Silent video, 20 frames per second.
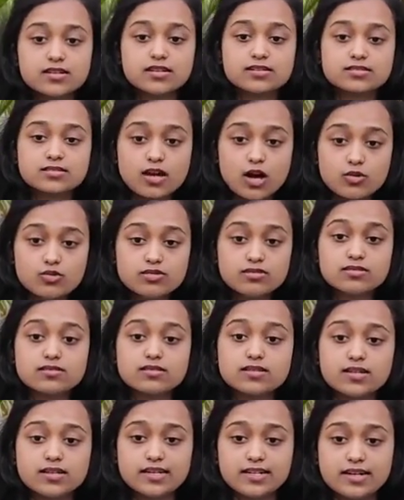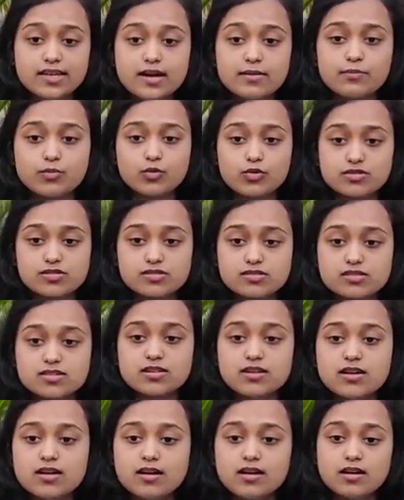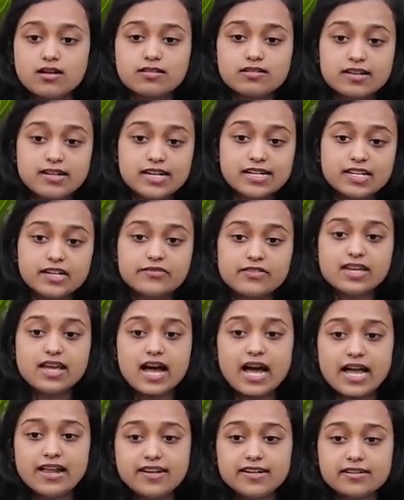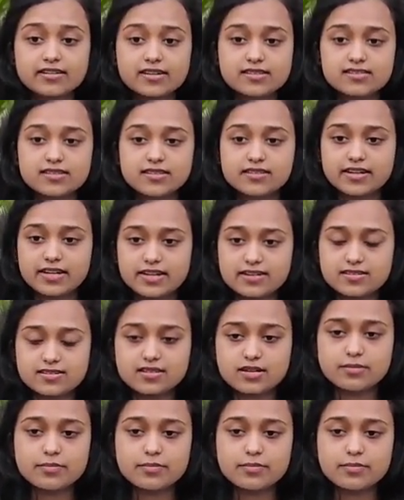South India boasts relatively high literacy rates